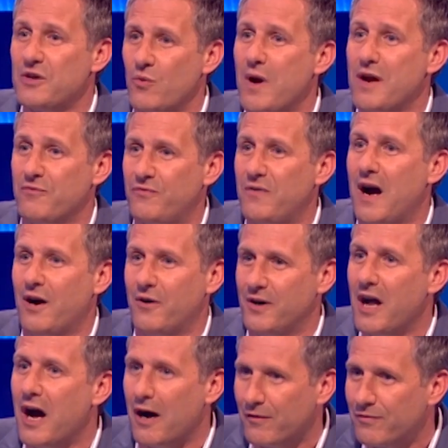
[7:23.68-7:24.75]
it went far
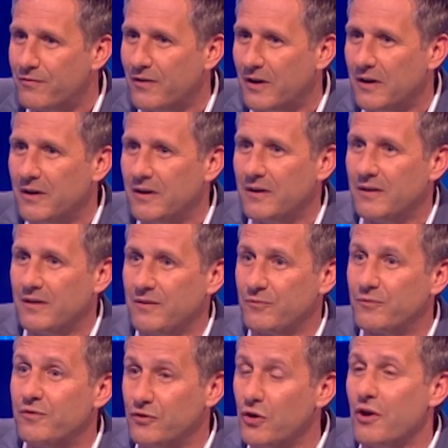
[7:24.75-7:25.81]
enough.
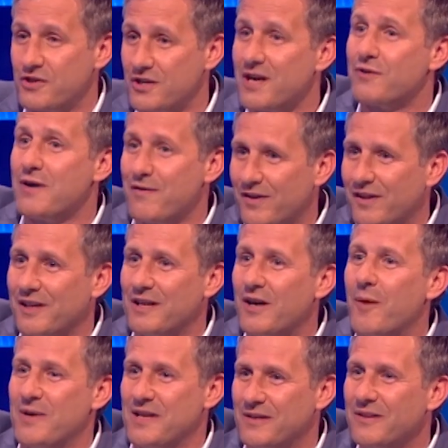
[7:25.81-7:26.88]
Not geographically,
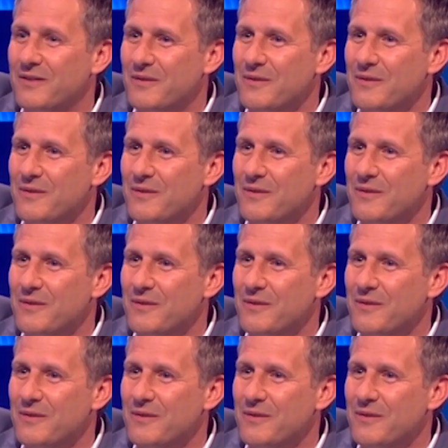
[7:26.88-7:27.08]
I mean...